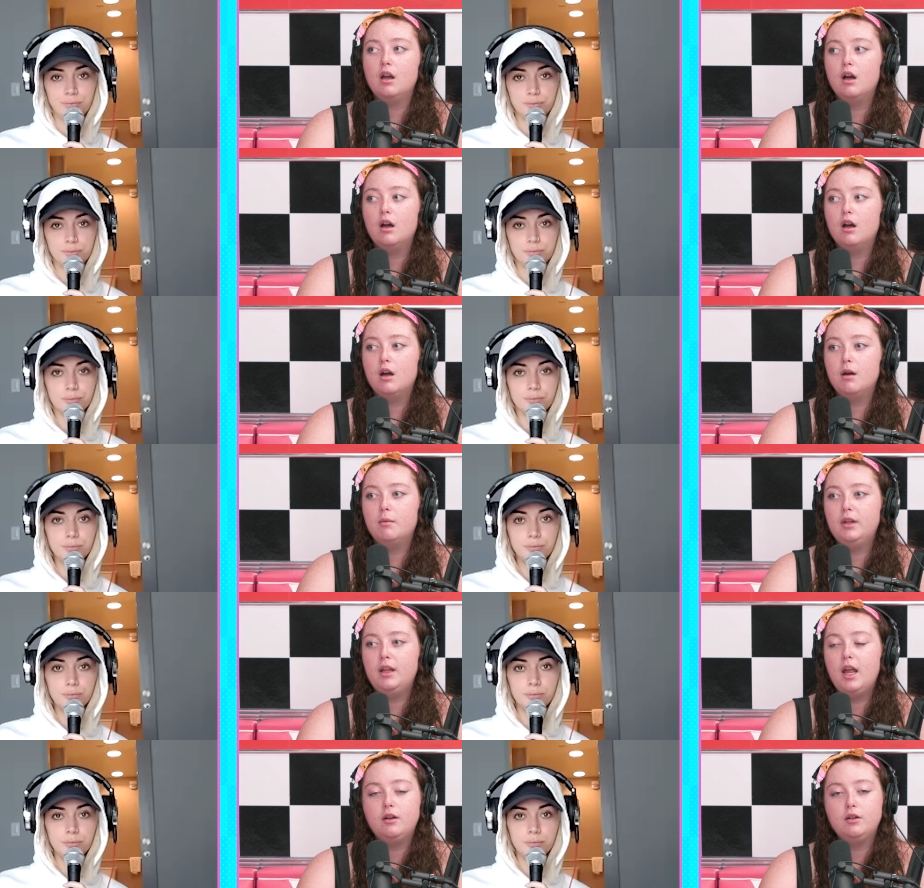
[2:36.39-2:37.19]

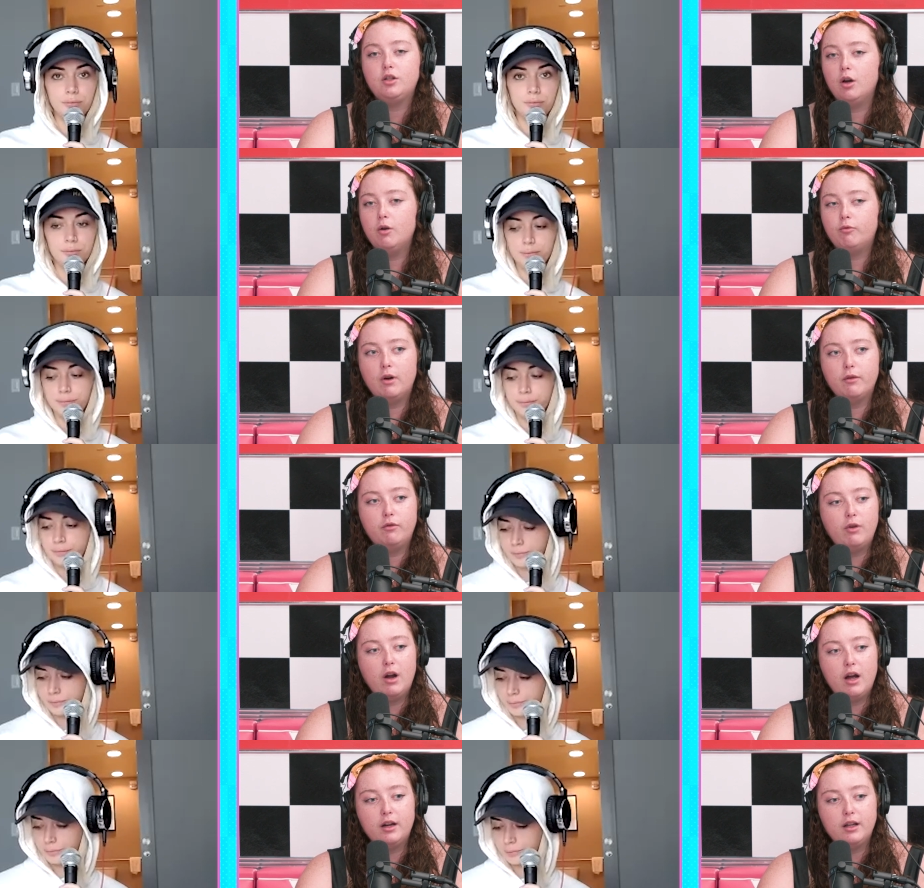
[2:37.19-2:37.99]
Speaker 1: And then, so Rough
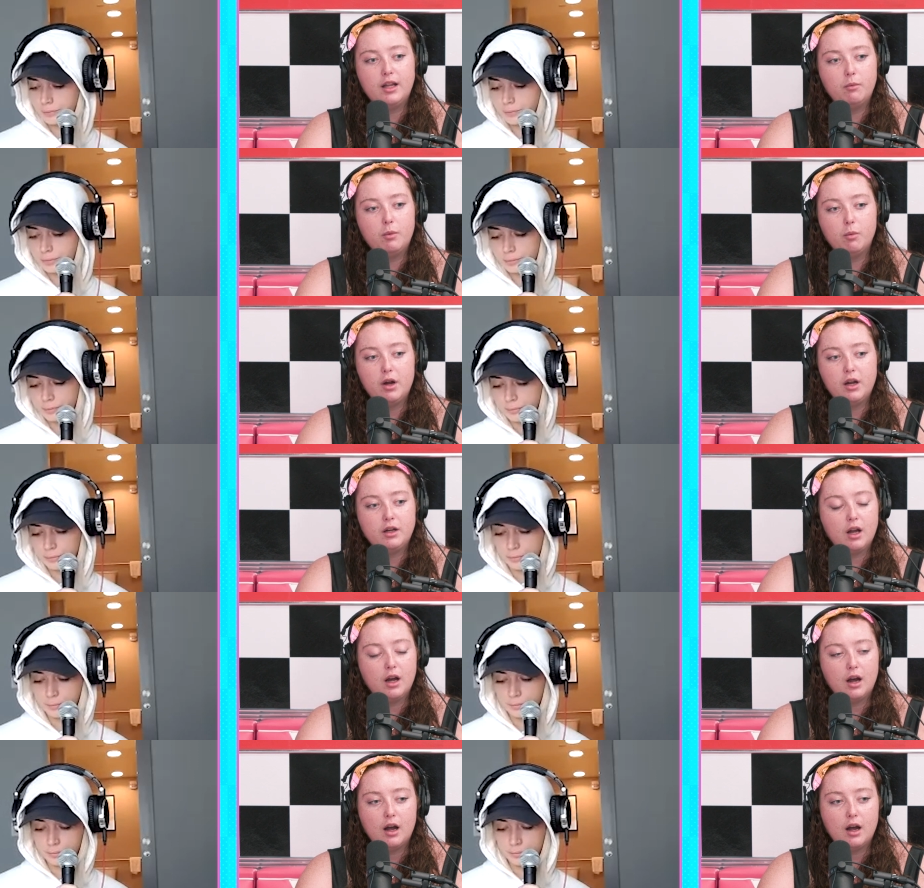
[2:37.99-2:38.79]
and Rowdy, then we
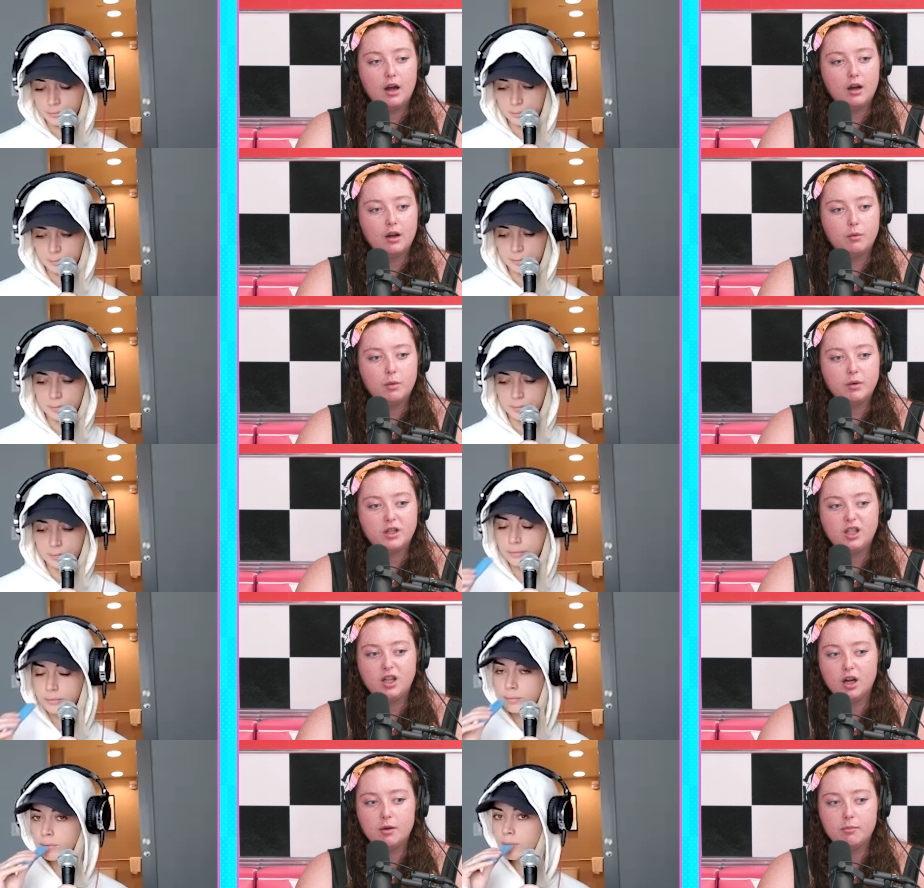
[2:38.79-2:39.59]
went to
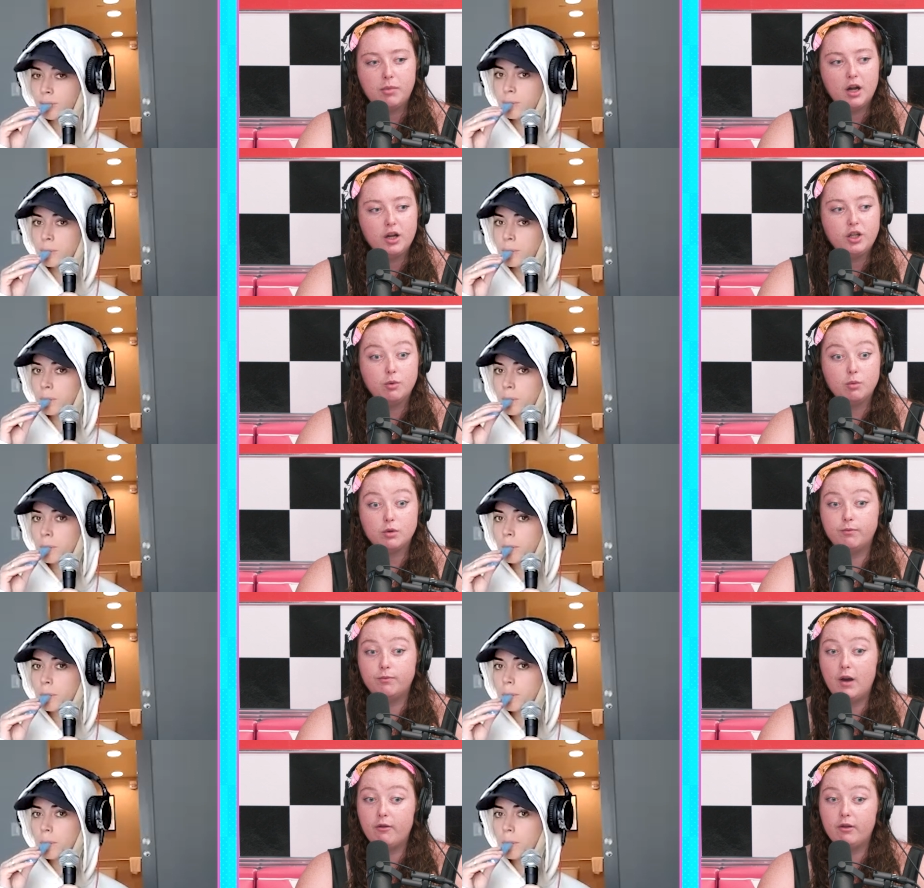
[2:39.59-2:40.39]
Sucker Punch. It
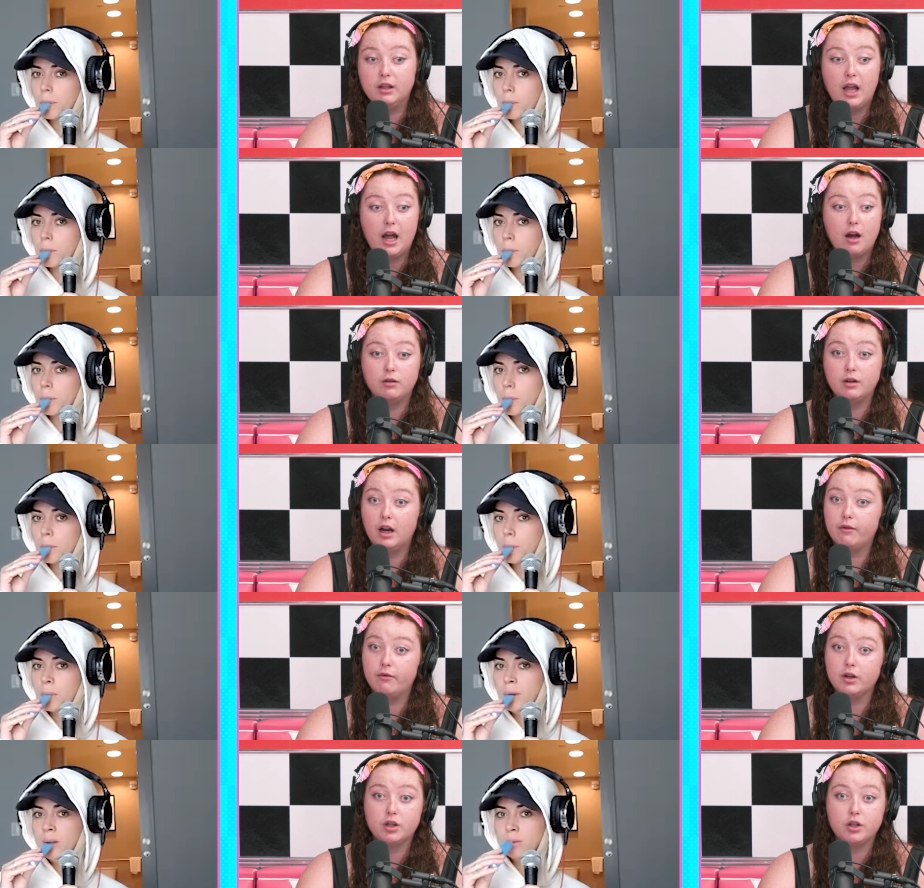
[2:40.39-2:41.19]
was very loud.
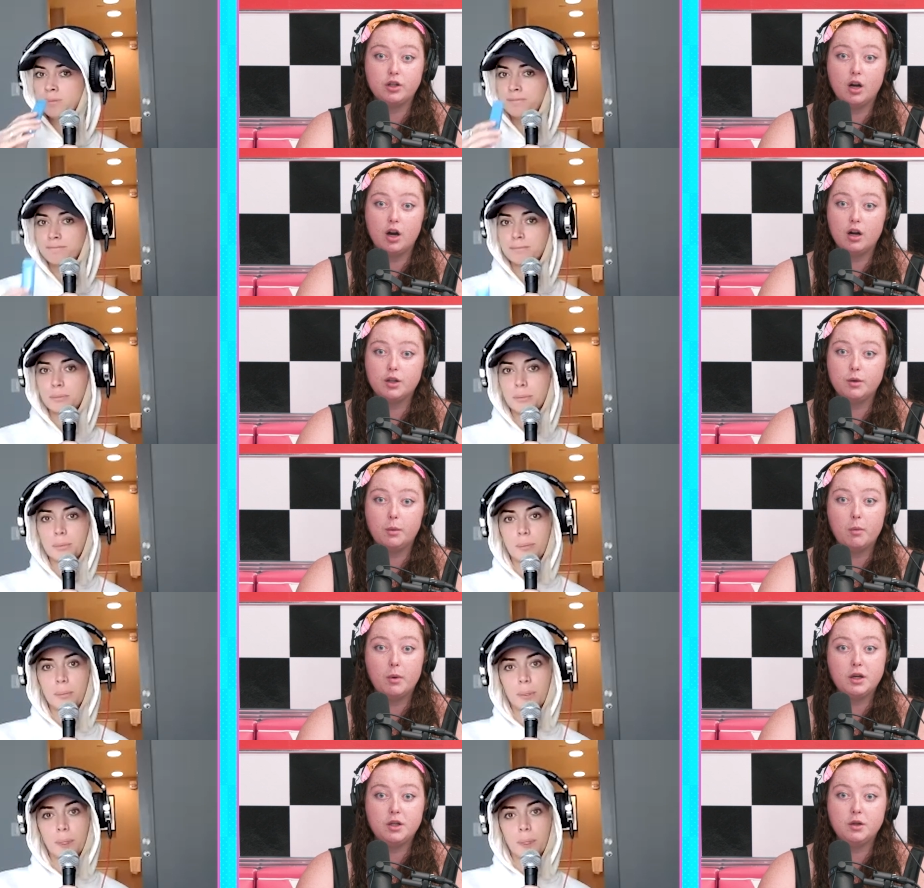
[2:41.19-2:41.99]
None of us could talk, so
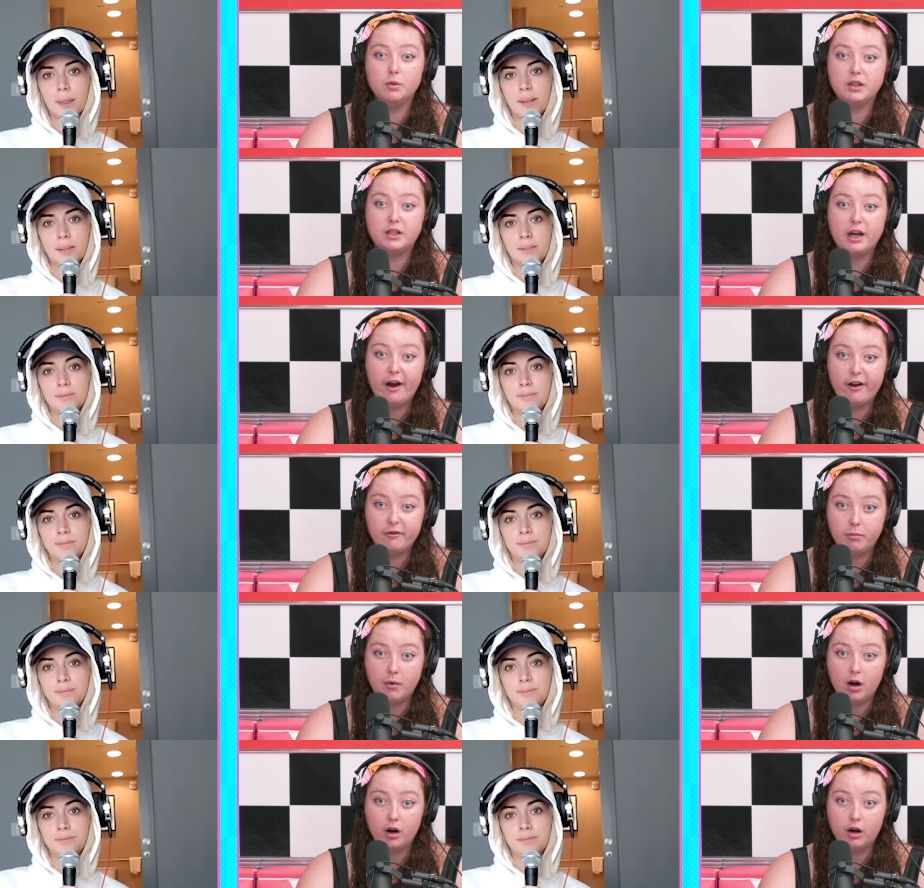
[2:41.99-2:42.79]
we went to a
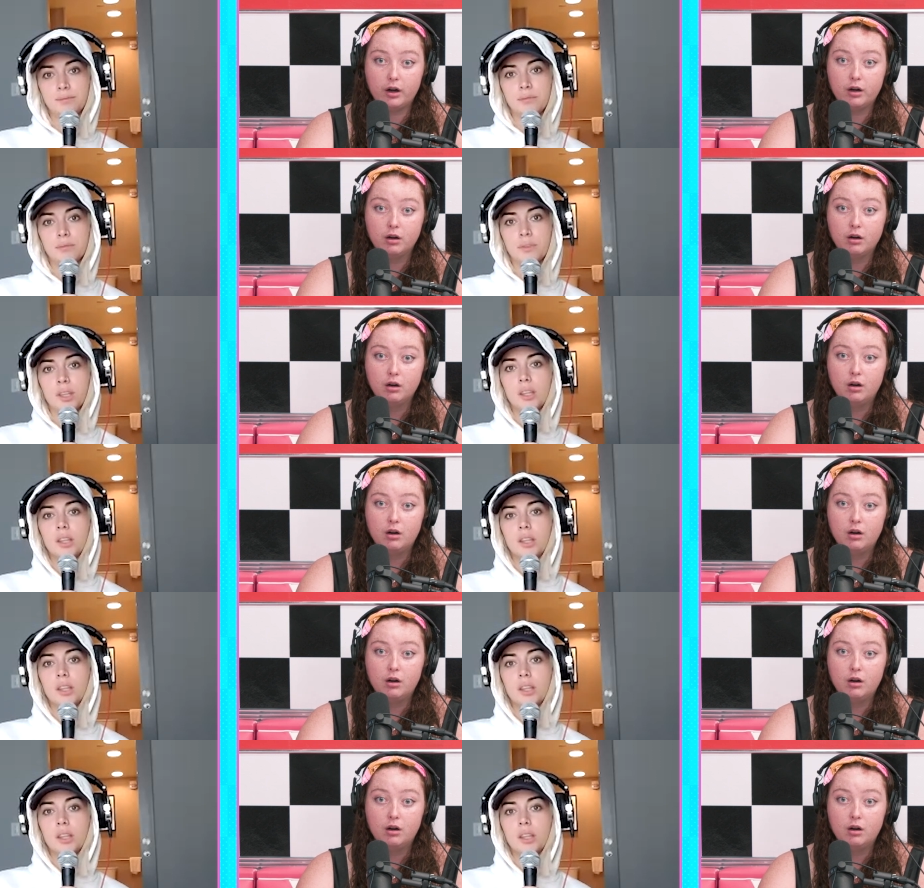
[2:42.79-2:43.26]
dive bar.